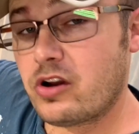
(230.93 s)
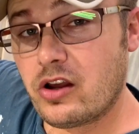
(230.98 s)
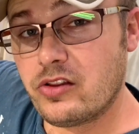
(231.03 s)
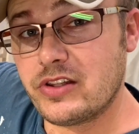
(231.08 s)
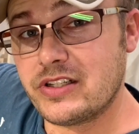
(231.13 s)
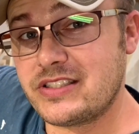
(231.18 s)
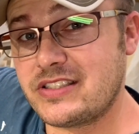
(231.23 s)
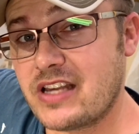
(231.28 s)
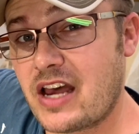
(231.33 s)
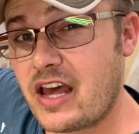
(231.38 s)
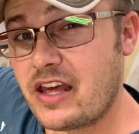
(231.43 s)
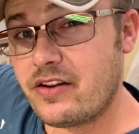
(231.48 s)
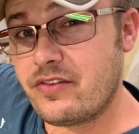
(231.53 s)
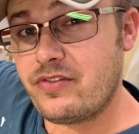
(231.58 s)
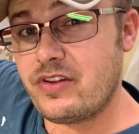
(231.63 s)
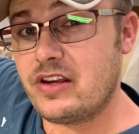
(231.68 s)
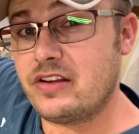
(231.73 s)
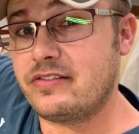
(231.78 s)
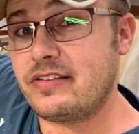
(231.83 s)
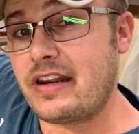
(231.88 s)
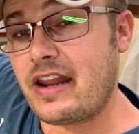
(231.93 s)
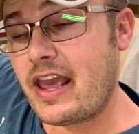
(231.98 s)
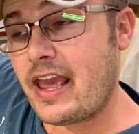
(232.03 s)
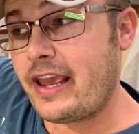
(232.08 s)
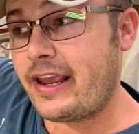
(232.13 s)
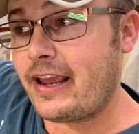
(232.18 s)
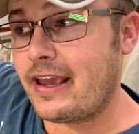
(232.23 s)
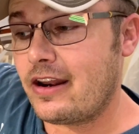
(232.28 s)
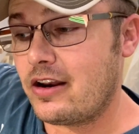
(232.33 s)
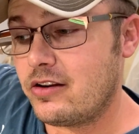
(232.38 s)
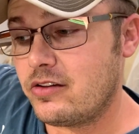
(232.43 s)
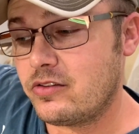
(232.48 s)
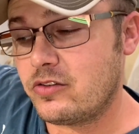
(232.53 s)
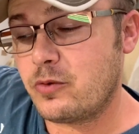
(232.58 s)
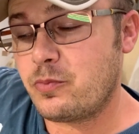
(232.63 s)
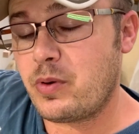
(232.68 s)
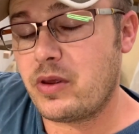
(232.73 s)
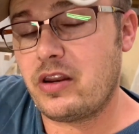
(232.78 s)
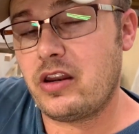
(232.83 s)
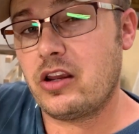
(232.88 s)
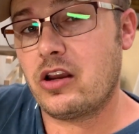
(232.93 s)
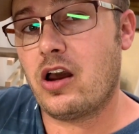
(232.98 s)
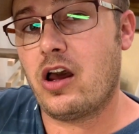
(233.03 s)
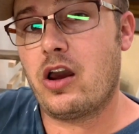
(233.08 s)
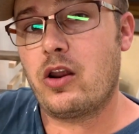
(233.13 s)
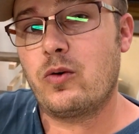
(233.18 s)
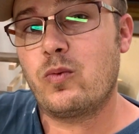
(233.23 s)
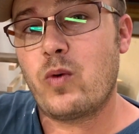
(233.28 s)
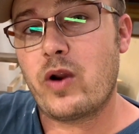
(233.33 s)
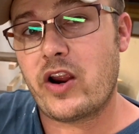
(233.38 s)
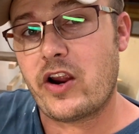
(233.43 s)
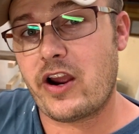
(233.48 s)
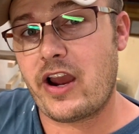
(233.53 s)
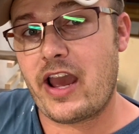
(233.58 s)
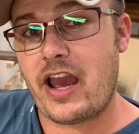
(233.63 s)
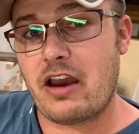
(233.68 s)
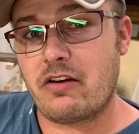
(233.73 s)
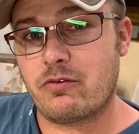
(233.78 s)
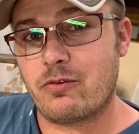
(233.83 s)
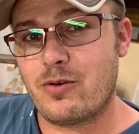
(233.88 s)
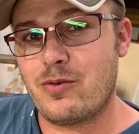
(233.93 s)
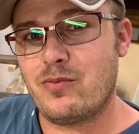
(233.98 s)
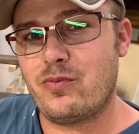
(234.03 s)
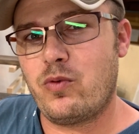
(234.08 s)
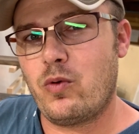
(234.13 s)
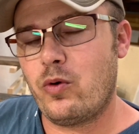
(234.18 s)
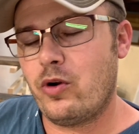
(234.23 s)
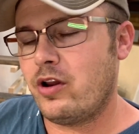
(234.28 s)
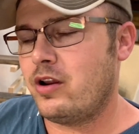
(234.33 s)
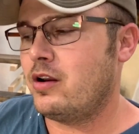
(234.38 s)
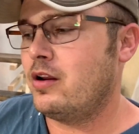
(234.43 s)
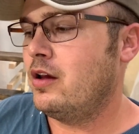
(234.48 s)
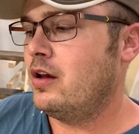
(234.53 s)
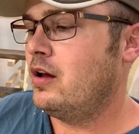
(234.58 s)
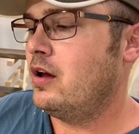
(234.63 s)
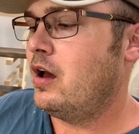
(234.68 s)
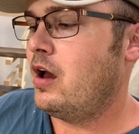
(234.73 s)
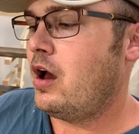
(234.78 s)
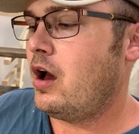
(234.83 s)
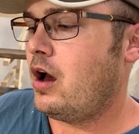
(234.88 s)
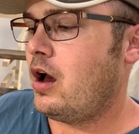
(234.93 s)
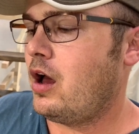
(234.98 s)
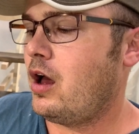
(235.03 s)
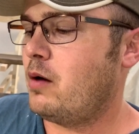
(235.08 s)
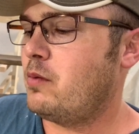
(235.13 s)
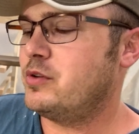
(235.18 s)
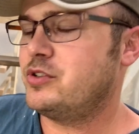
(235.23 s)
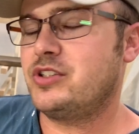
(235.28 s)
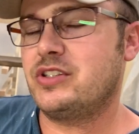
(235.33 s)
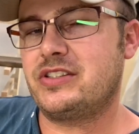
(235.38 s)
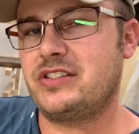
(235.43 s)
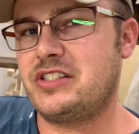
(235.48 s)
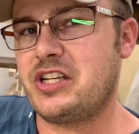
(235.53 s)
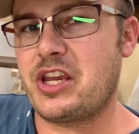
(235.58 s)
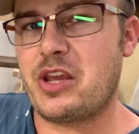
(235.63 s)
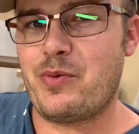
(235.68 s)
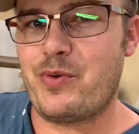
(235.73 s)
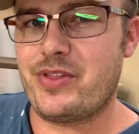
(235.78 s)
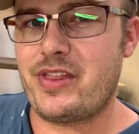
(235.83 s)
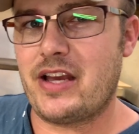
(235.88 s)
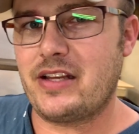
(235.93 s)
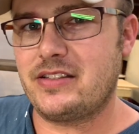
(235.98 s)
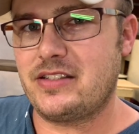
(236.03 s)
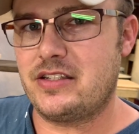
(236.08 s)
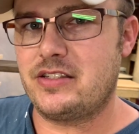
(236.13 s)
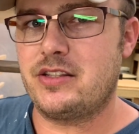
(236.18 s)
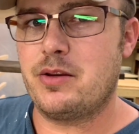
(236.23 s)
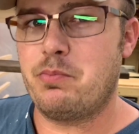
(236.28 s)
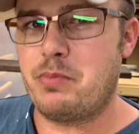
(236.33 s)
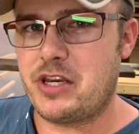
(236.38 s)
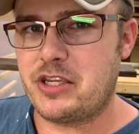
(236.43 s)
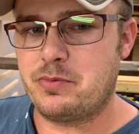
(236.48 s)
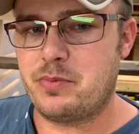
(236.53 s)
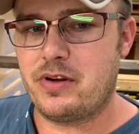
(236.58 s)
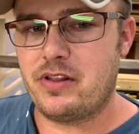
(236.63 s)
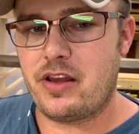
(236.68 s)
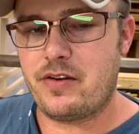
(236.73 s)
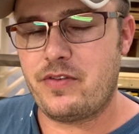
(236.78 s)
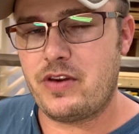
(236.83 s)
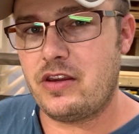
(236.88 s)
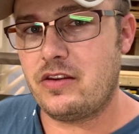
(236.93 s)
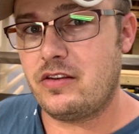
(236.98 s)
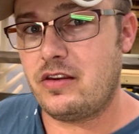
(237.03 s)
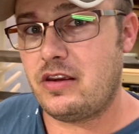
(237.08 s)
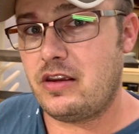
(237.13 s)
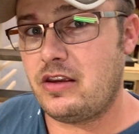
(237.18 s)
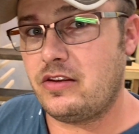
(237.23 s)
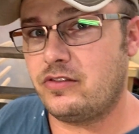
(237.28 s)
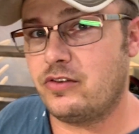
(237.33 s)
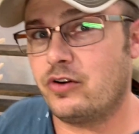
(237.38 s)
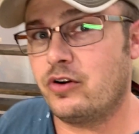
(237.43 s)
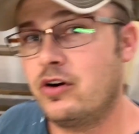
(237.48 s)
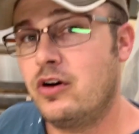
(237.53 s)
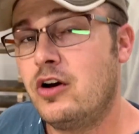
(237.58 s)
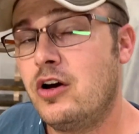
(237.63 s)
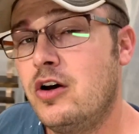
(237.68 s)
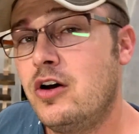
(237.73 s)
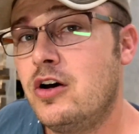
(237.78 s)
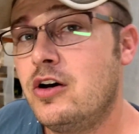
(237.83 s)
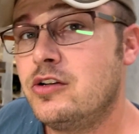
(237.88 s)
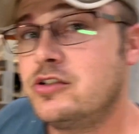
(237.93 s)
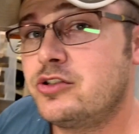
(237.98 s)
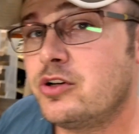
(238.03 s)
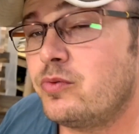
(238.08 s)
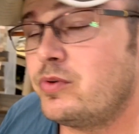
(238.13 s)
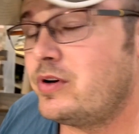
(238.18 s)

on the side of this and hang it depending on where I have room for it. Um, it's just sticking with that system makes my life e easier. So